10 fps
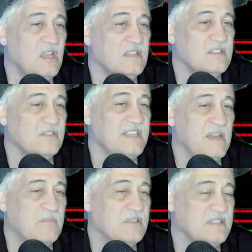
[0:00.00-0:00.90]
So
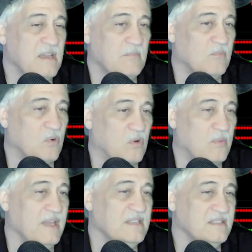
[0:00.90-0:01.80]
10% more
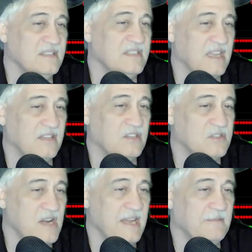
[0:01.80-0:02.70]
reason to take the
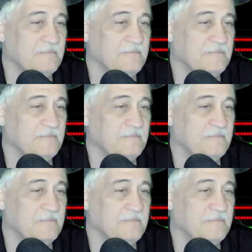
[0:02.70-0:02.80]
trade.